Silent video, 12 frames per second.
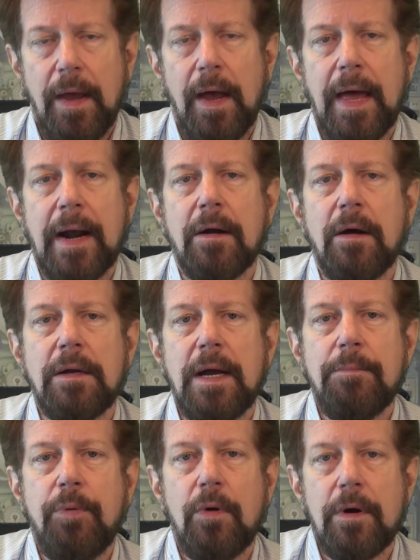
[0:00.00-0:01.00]
and an online
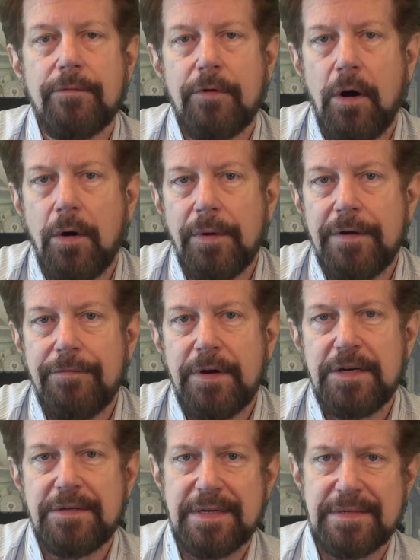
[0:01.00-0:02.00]
port of our already
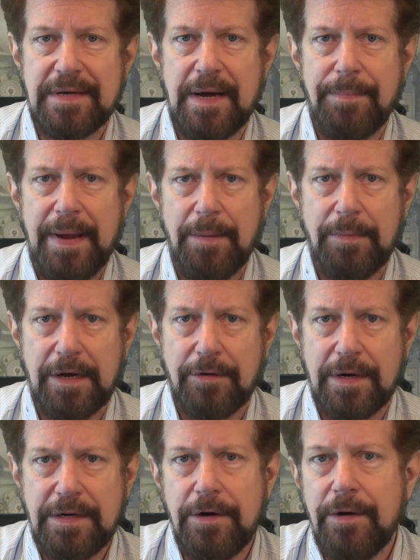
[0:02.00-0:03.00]
finished desktop Amulet
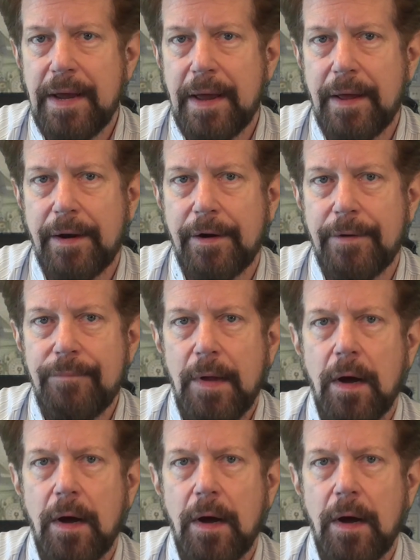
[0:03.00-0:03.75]
criteria editor,